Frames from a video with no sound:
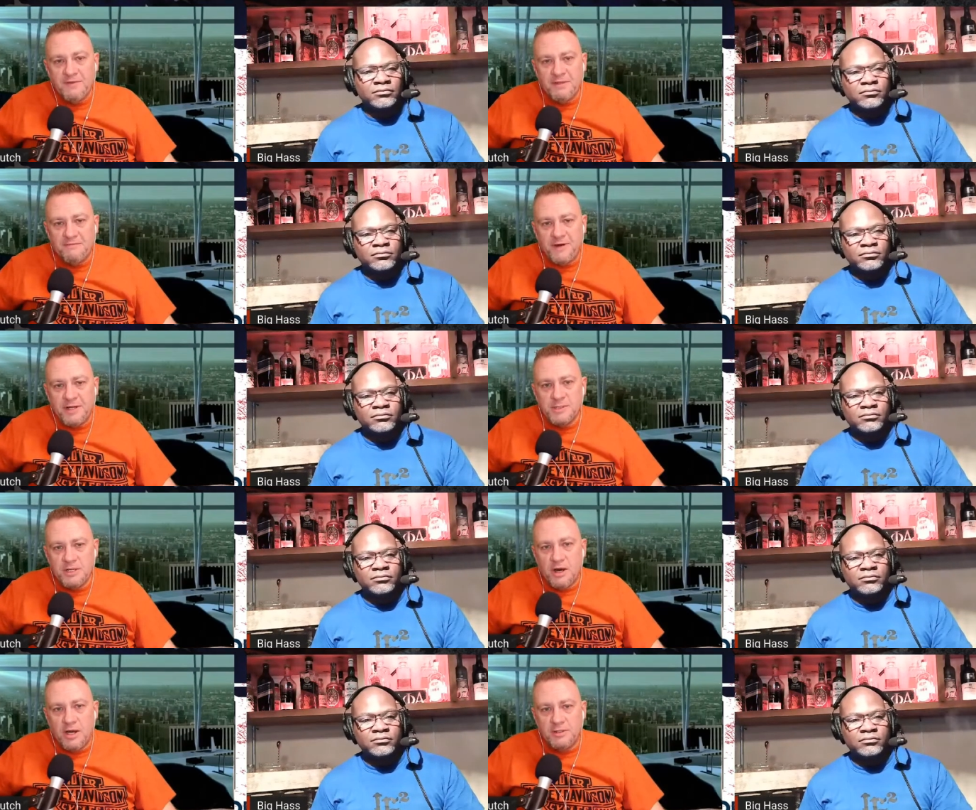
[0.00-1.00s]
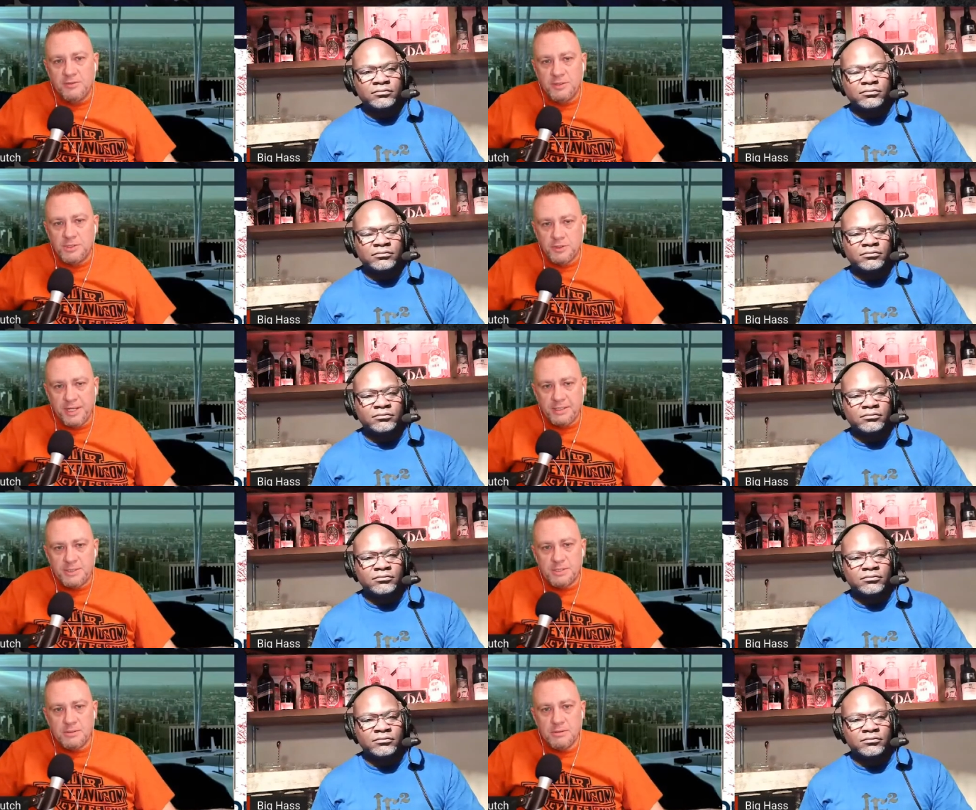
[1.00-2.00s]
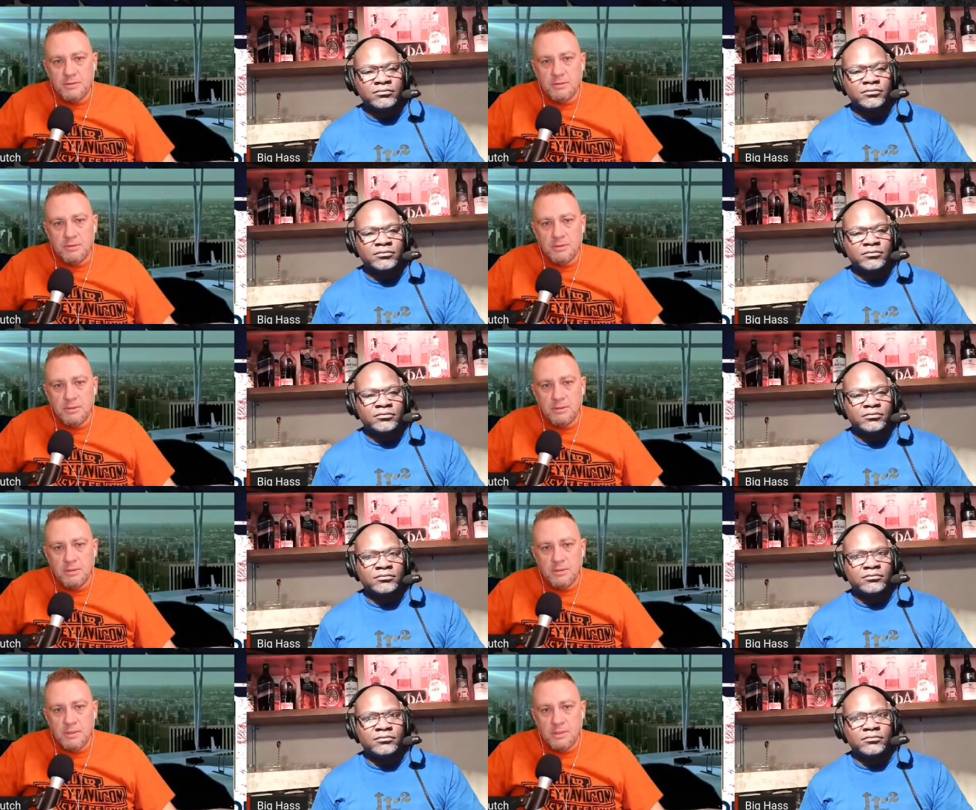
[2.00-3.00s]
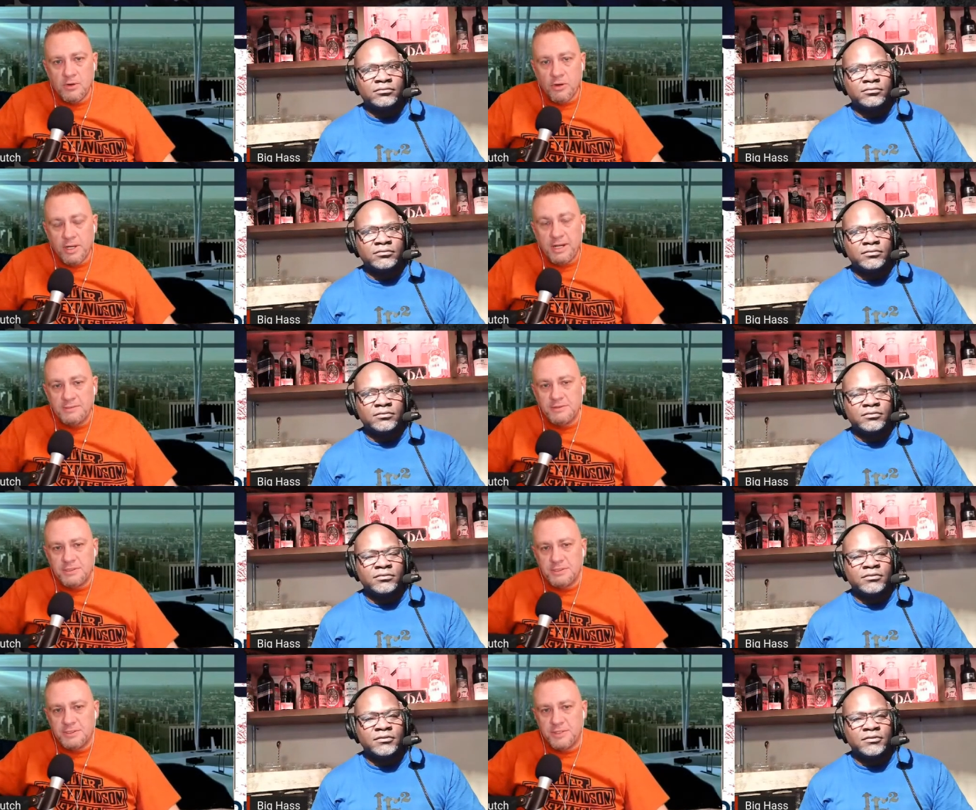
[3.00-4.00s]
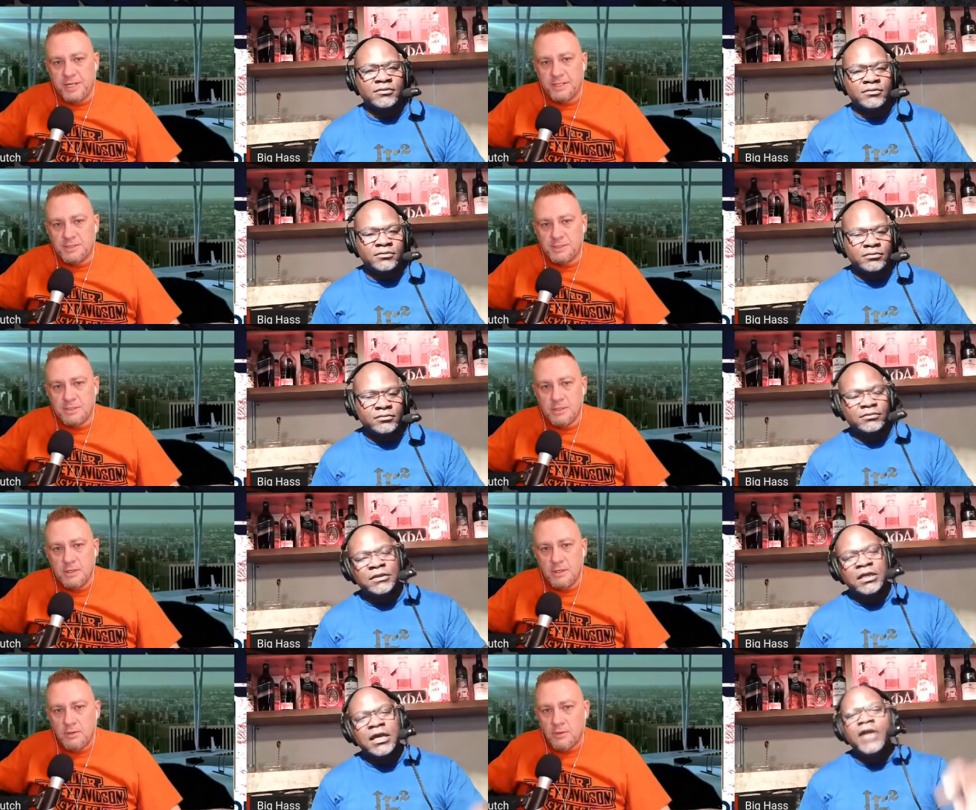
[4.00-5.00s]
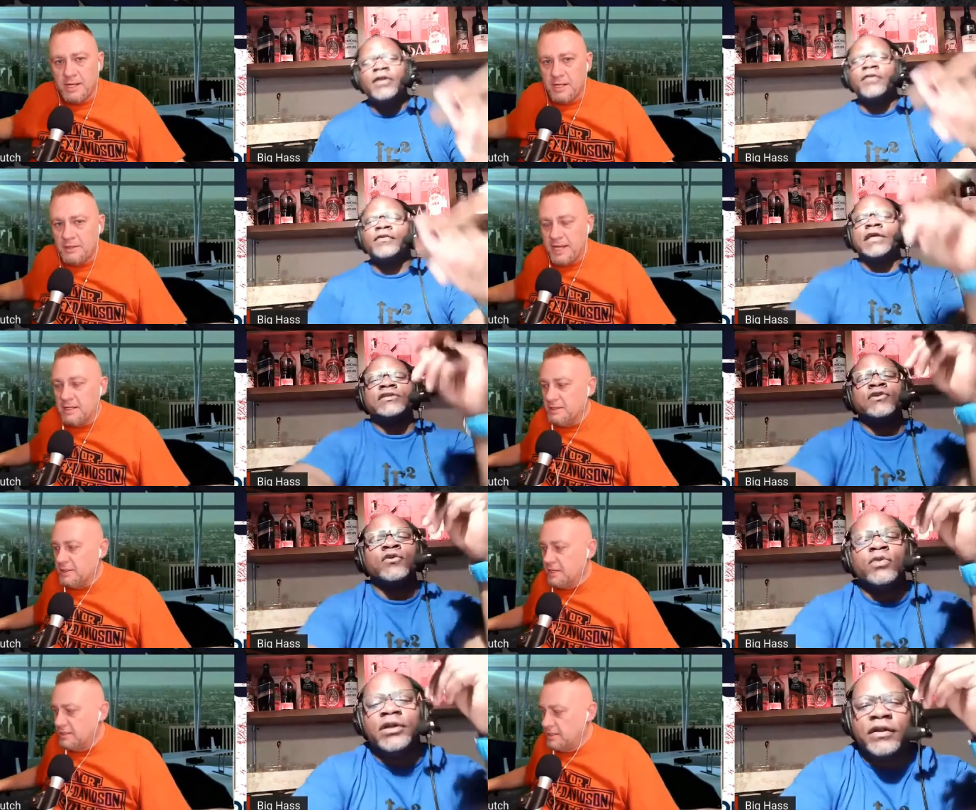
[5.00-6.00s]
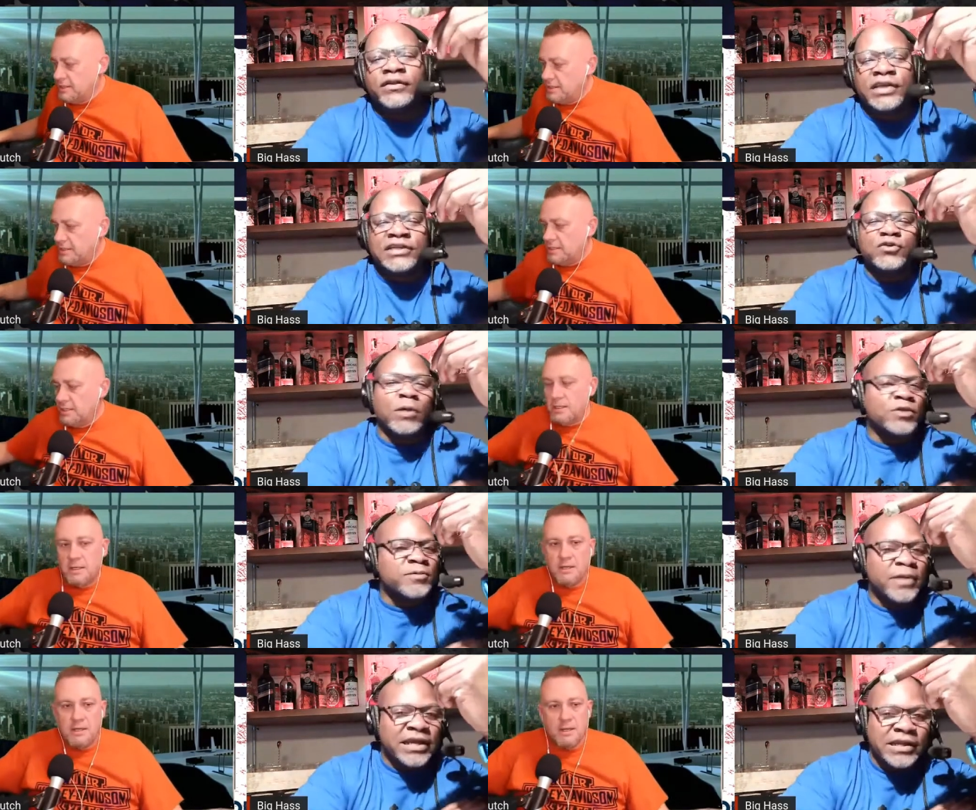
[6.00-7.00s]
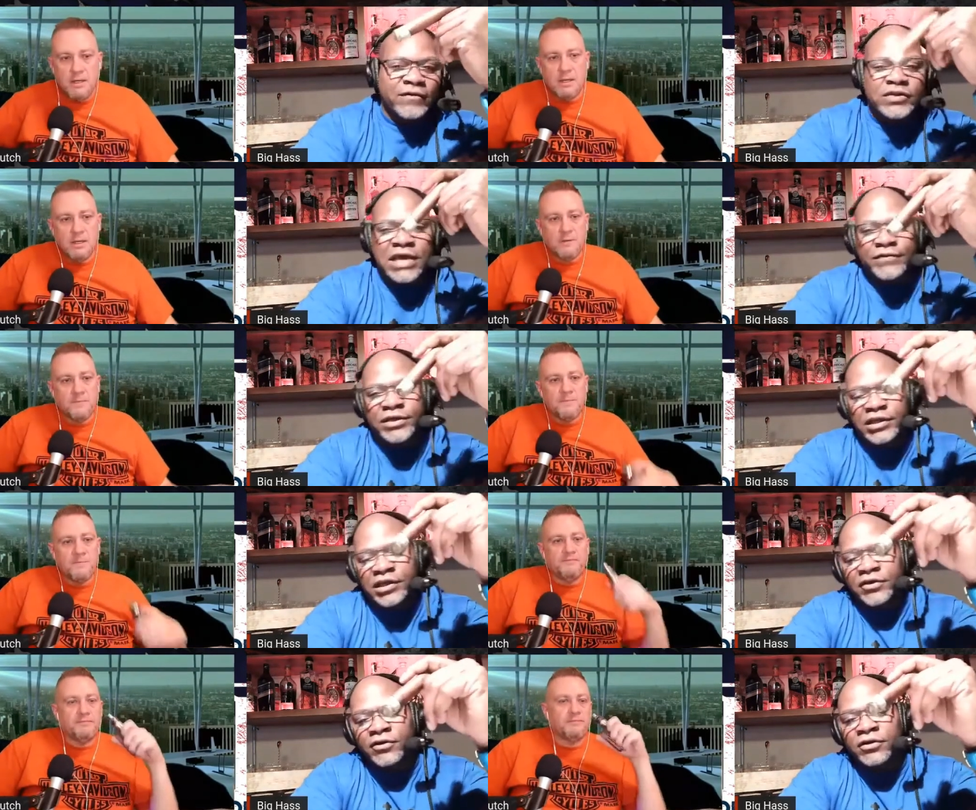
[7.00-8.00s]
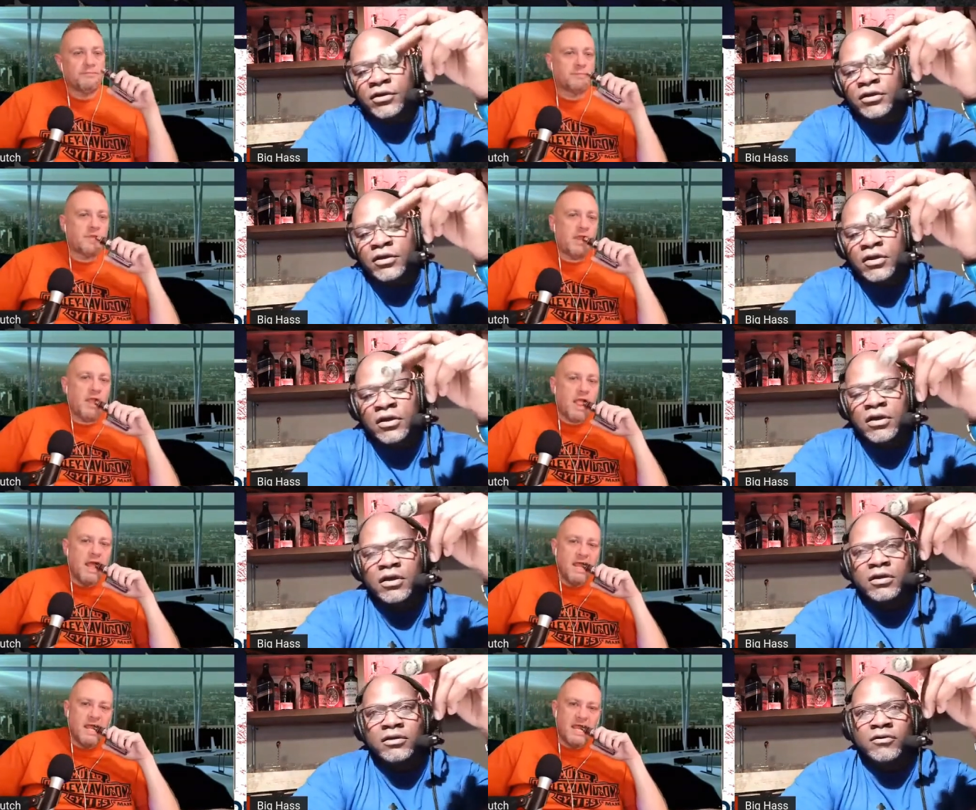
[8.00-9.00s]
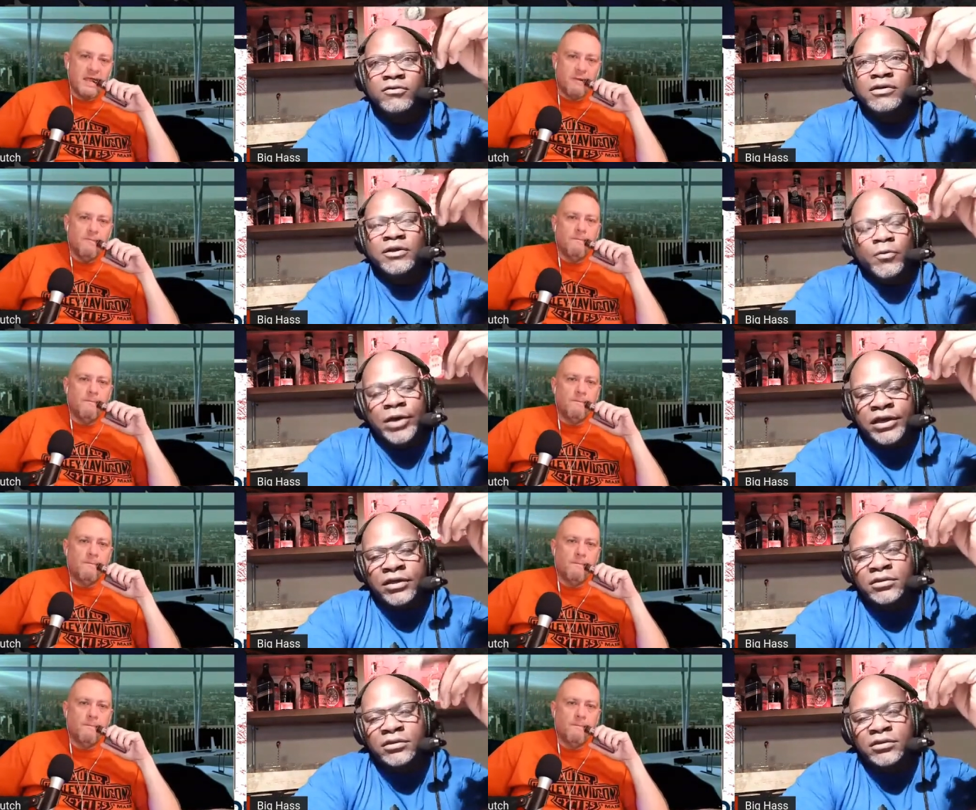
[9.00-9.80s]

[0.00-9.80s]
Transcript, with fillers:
Speaker 1: the funds gone to the streets, the organizers in the streets, right? Another thing that, too. Another
Speaker 2: thing too. I'm just playing devil's advocate here. In a way,